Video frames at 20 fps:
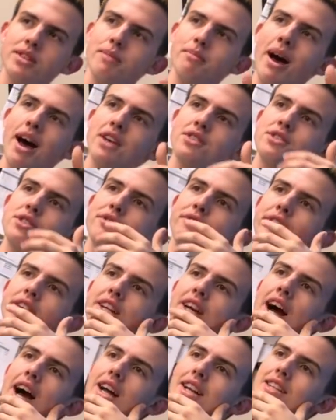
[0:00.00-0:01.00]
to the master for
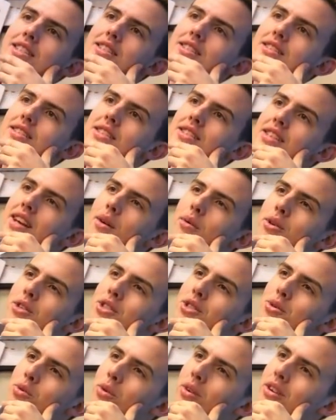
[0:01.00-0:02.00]
guidance. Is that
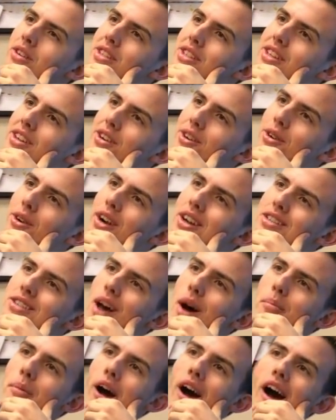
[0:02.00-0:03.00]
what you want, young
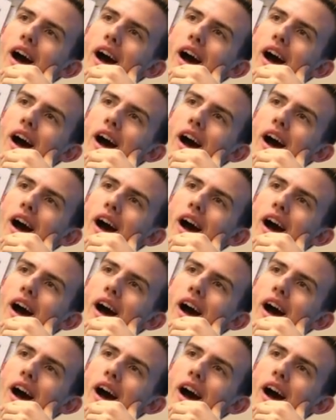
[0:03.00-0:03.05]
grasshopper?